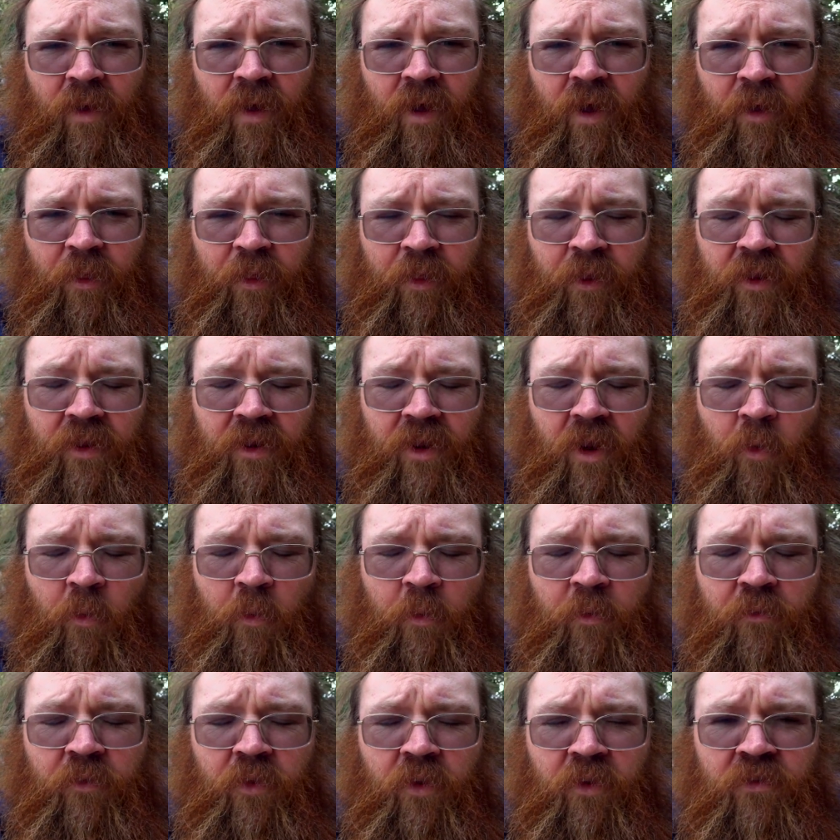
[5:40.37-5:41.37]
I think
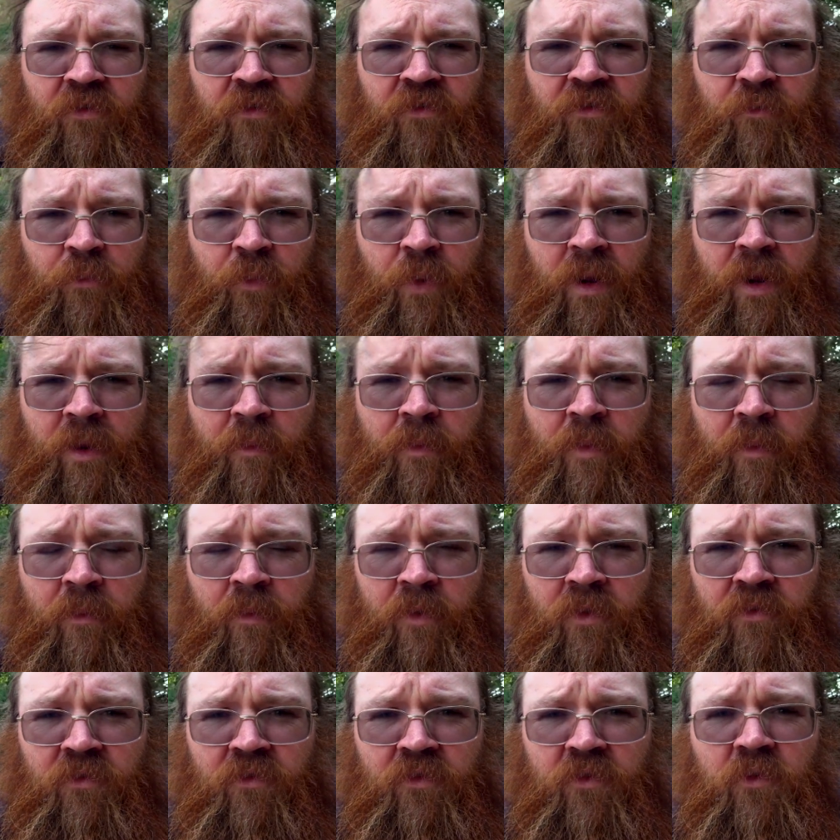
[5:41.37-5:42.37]
older versions of Play
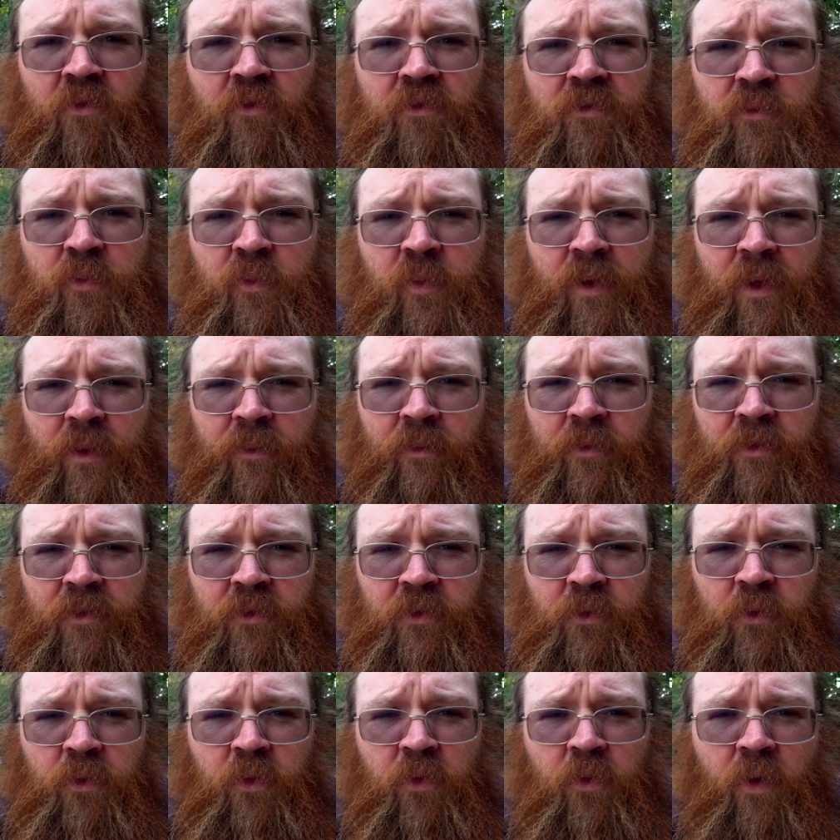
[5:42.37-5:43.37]
Memories used to be able to
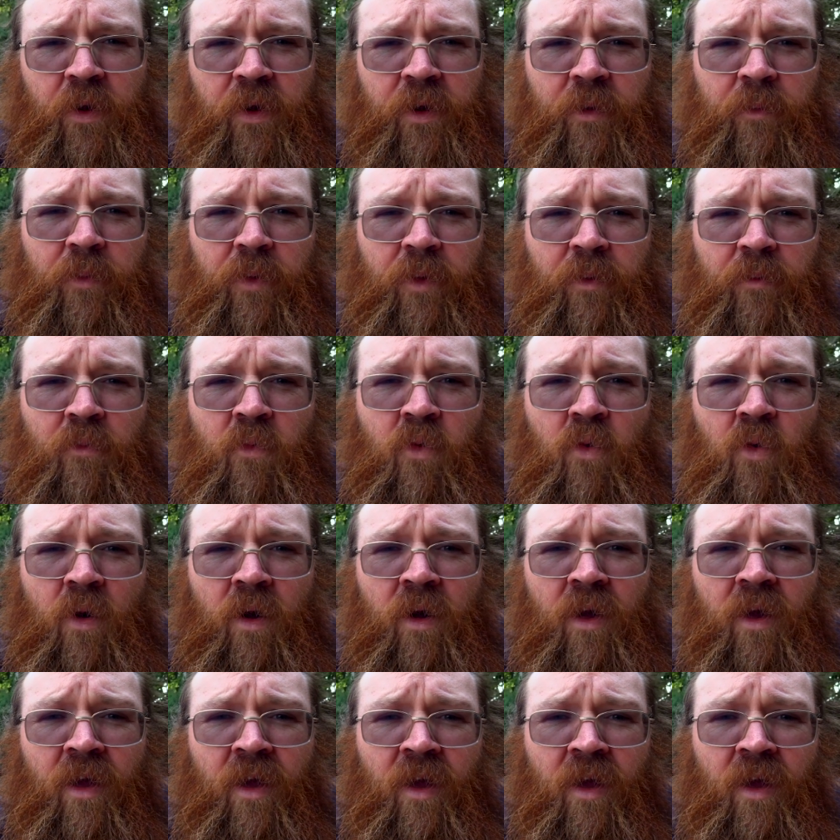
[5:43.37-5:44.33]
do quite a bit more.